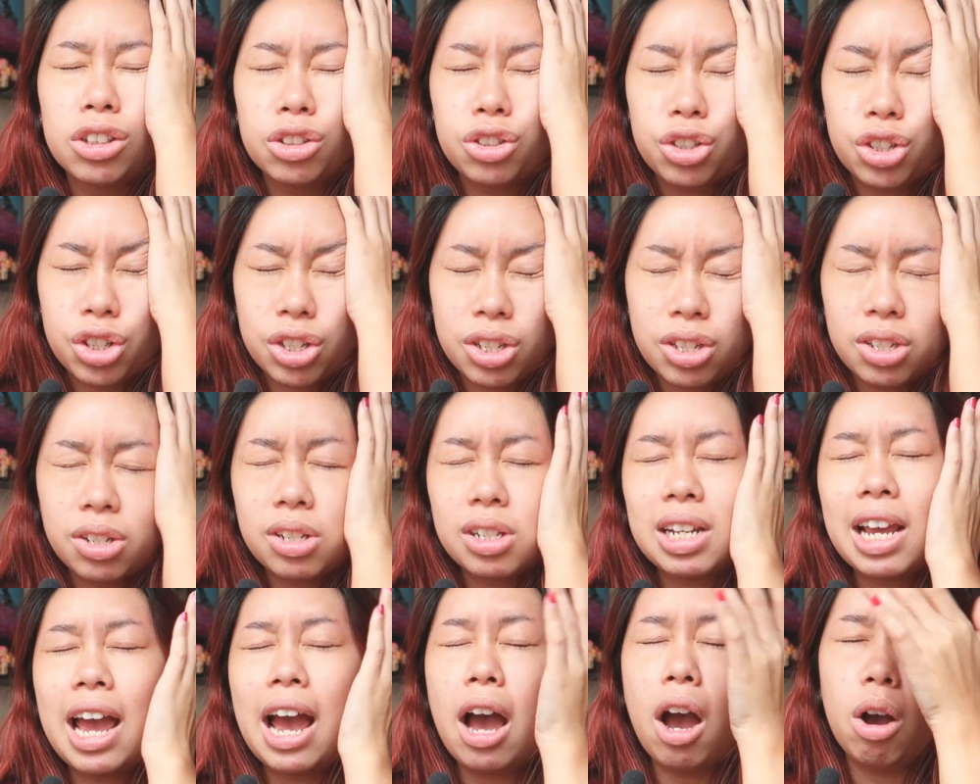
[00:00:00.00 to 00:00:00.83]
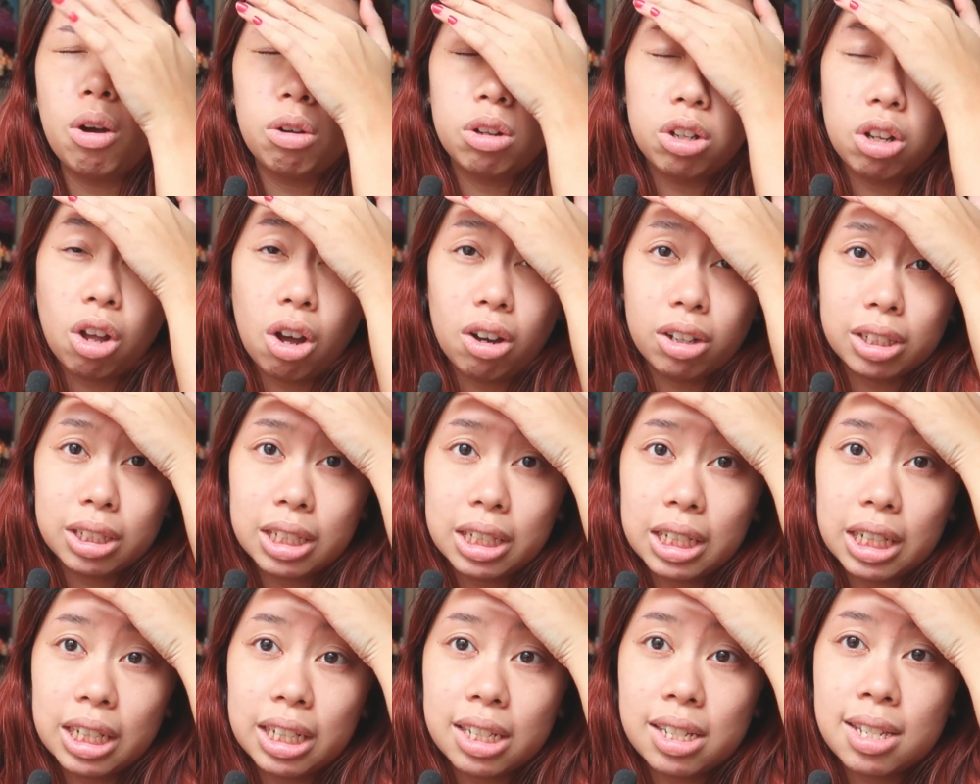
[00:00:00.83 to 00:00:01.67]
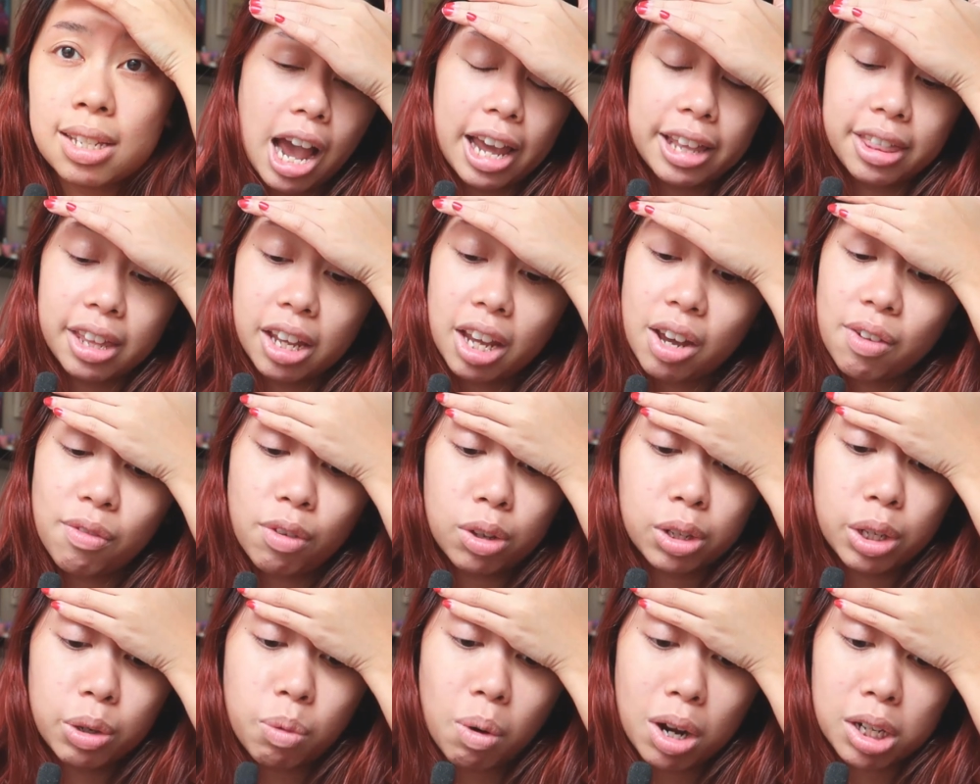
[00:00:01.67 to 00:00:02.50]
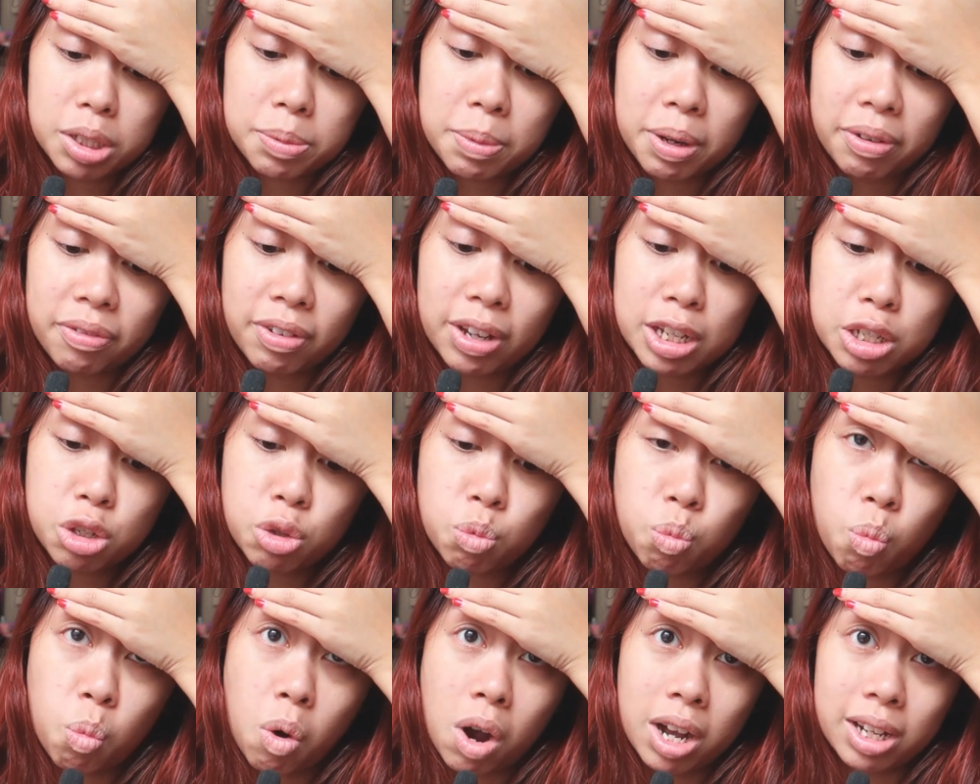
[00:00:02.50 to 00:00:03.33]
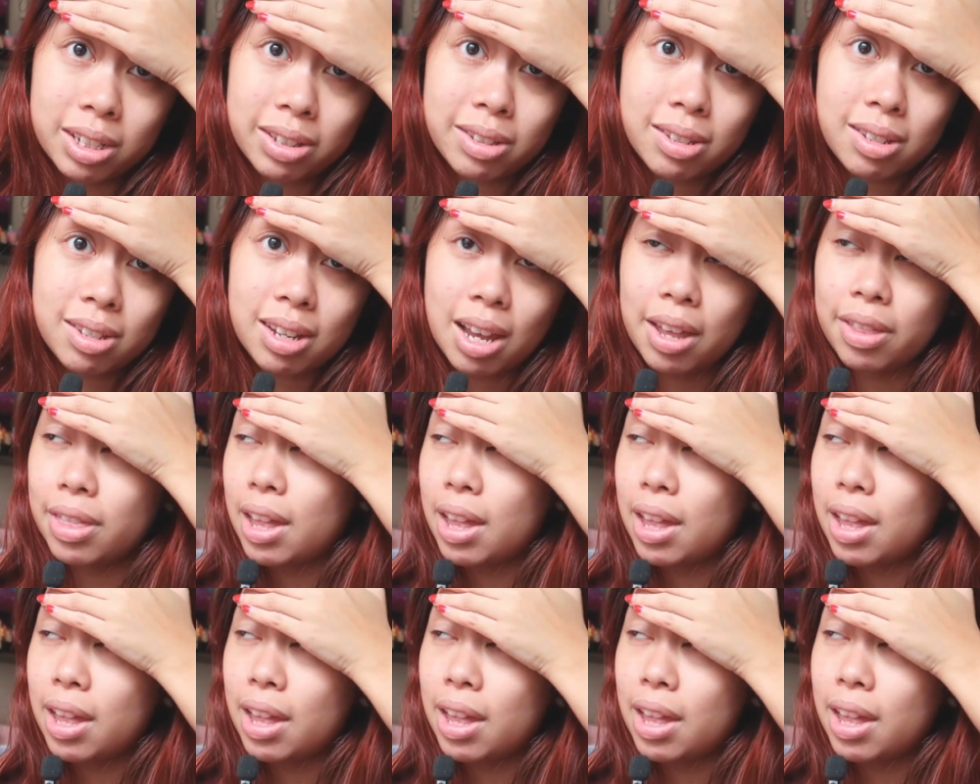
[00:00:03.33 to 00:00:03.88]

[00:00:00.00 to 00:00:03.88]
just how clogged it is. I think I've only washed my face once, and